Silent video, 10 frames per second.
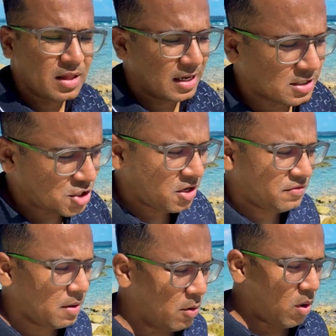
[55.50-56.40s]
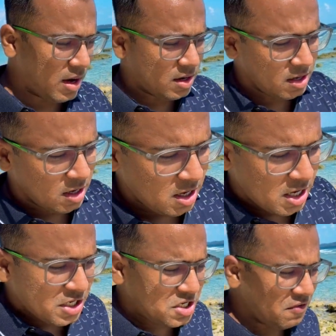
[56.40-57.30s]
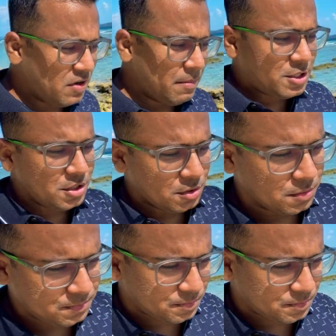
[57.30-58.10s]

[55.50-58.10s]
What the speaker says: That's a shift number one. Shift number two